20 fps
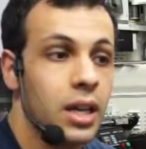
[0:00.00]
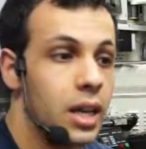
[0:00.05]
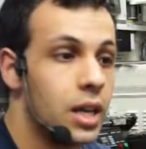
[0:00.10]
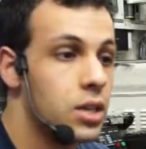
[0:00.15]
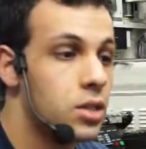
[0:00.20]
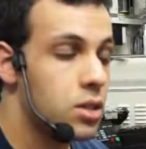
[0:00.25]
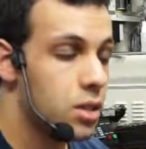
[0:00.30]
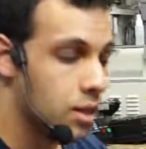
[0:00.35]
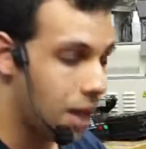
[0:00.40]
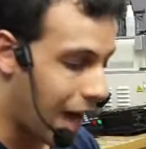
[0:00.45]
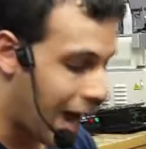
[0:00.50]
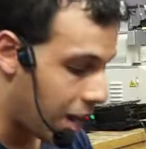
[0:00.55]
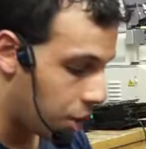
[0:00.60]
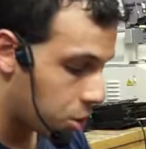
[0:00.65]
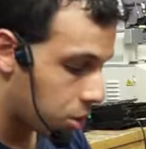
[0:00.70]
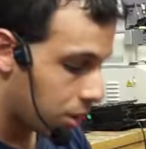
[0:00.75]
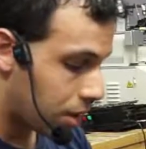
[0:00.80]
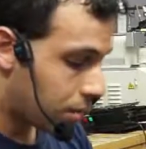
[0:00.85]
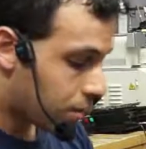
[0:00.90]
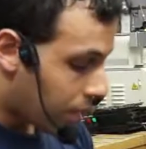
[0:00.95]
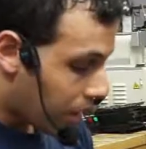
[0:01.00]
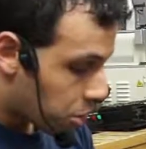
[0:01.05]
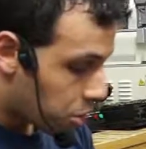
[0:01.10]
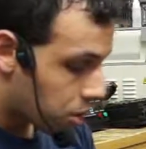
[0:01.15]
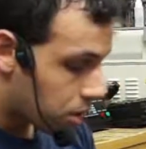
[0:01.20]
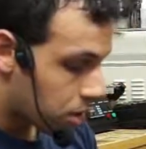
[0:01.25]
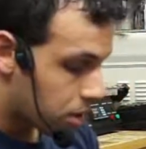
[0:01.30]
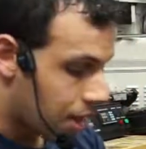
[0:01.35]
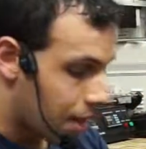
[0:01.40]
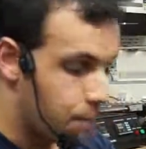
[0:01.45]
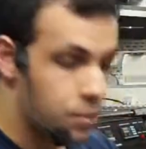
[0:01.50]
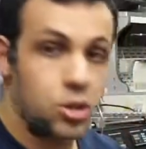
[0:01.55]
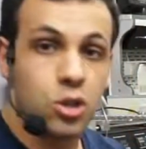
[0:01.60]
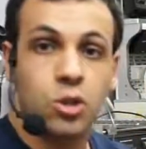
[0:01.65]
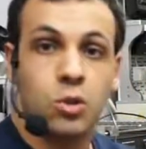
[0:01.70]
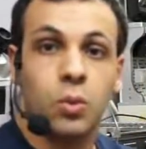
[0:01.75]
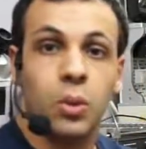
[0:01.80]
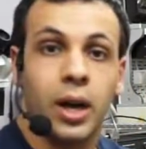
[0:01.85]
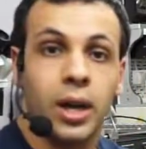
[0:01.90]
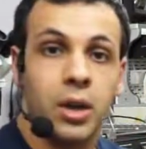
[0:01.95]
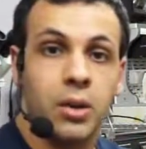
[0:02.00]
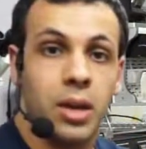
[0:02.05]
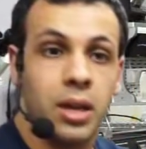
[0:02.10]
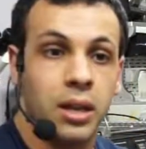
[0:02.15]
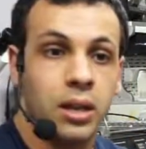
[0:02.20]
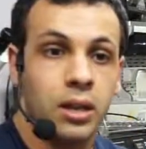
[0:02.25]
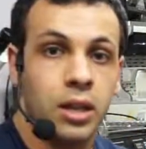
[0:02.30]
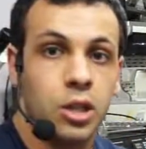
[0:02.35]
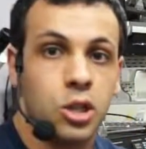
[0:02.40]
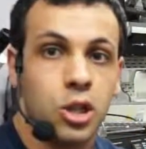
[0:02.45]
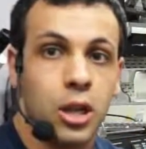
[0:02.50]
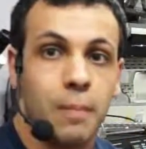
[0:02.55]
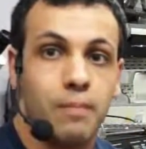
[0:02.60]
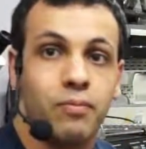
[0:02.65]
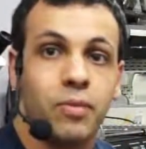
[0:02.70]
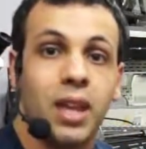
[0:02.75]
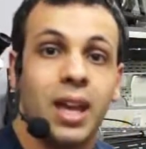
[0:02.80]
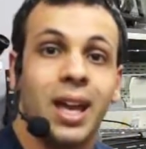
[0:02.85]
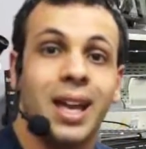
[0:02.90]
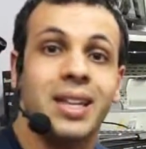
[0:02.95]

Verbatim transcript: is to actually measure the temperature while you're heating the chip